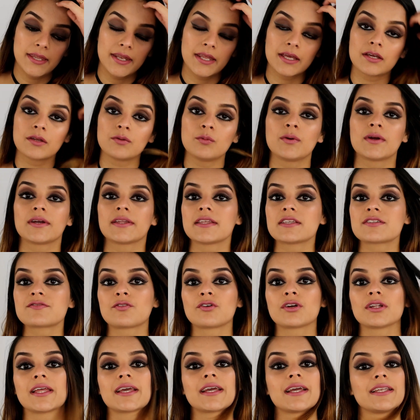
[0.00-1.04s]
and I could wear this
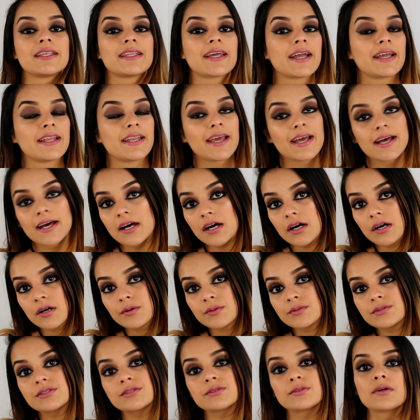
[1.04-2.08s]
for like a night
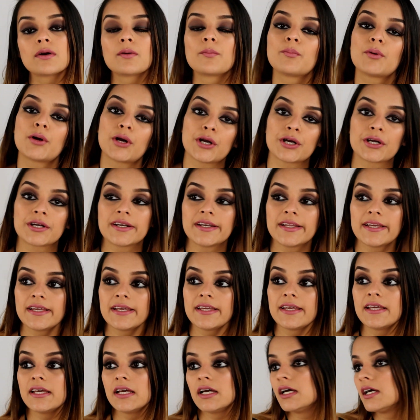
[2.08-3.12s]
out, to a
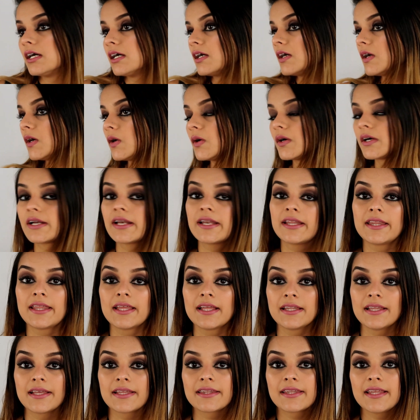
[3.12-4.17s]
party, or
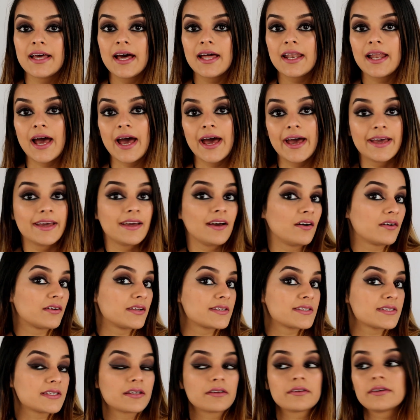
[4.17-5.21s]
anything like that. I
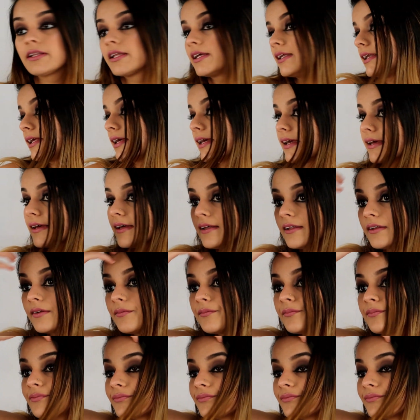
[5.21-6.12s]
honestly really dig it.